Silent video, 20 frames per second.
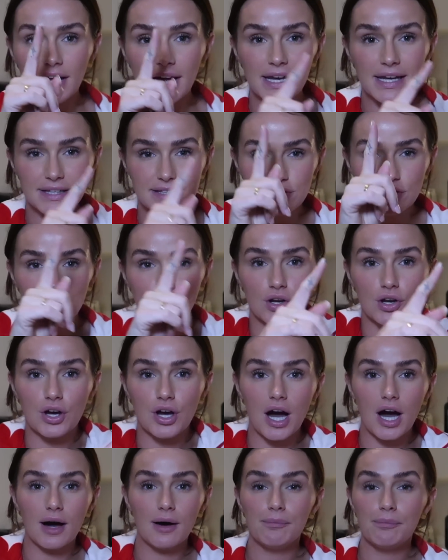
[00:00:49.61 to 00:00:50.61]
I need to not
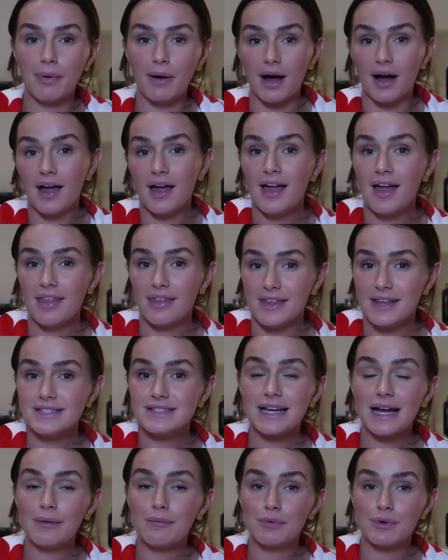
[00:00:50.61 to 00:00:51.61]
look up, but
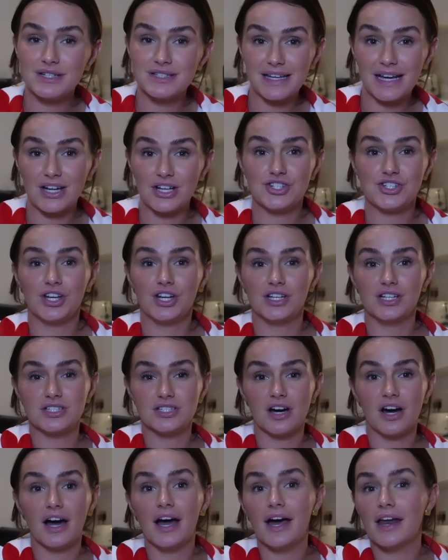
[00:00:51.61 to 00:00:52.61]
this camera is actually gonna
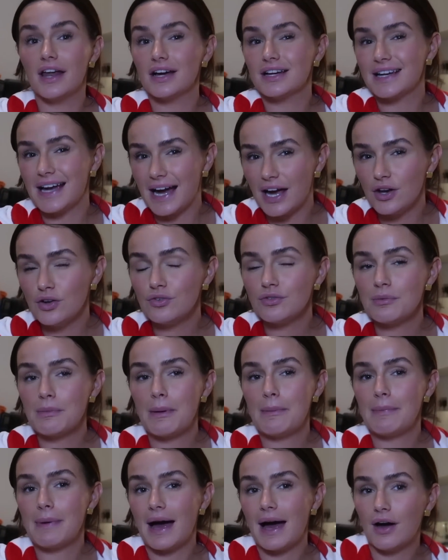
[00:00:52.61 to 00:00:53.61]
die, and I cannot
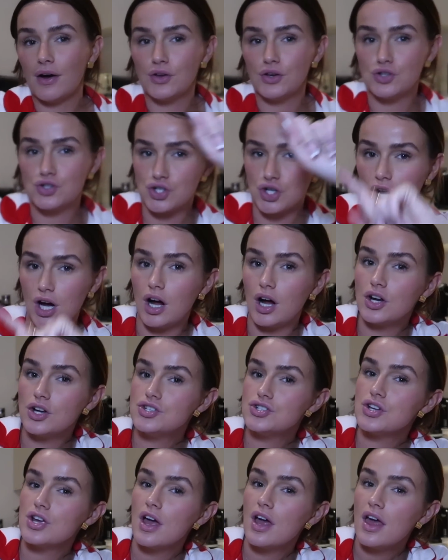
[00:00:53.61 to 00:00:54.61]
remember how you
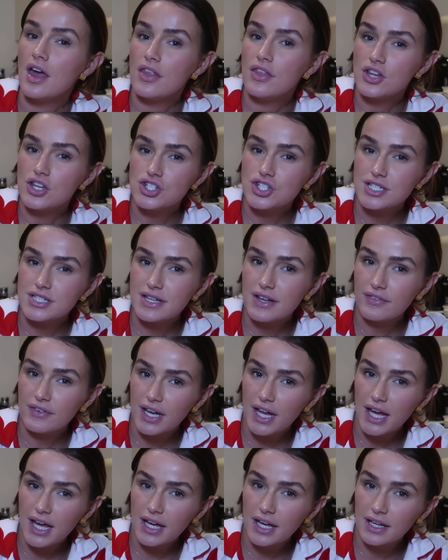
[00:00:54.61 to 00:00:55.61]
charge the
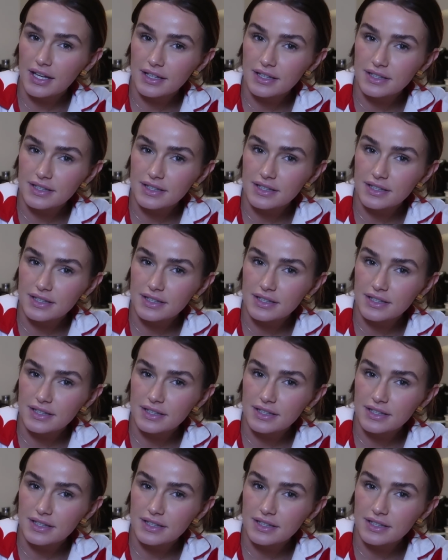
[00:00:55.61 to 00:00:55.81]
G7X.